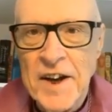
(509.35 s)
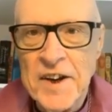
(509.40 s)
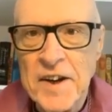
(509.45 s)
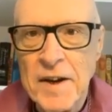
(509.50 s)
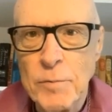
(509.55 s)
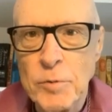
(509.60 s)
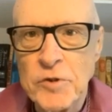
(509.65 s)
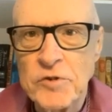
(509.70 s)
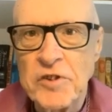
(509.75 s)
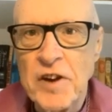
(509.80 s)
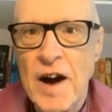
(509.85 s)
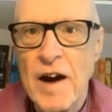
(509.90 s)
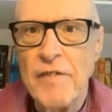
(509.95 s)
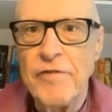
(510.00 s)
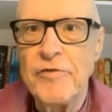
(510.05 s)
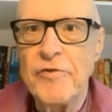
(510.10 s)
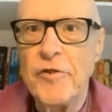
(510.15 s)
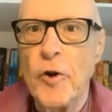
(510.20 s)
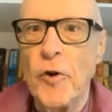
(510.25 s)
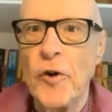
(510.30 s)
And it was
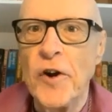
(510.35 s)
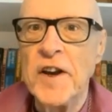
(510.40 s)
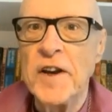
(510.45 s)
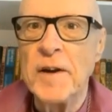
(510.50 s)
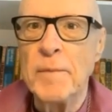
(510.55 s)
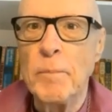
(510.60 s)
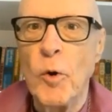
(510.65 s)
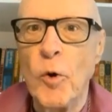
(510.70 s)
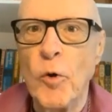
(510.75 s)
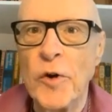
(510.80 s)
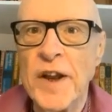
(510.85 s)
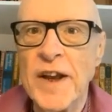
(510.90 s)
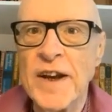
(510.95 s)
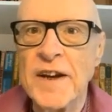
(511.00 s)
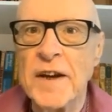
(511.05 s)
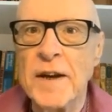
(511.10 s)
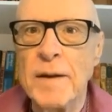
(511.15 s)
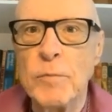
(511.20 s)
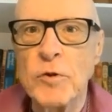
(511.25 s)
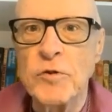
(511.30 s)
half four in the
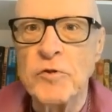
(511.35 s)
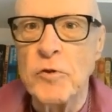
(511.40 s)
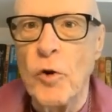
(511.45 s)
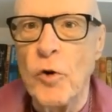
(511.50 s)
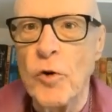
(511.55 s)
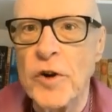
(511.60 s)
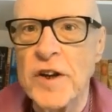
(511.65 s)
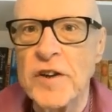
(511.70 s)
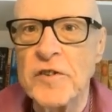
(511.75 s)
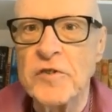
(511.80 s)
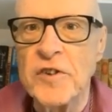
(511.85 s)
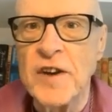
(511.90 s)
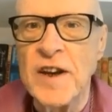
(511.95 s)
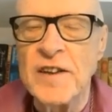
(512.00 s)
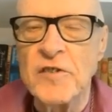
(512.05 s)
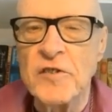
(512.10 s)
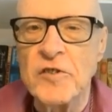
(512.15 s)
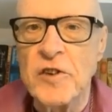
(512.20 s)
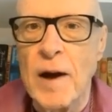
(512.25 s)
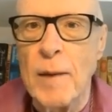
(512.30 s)
morning and it was
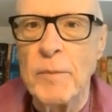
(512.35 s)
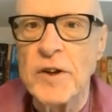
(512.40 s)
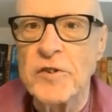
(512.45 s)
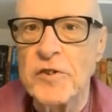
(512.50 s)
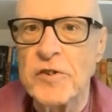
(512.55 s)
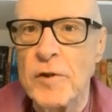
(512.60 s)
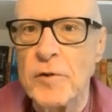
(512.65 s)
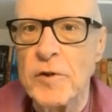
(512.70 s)
August in summer.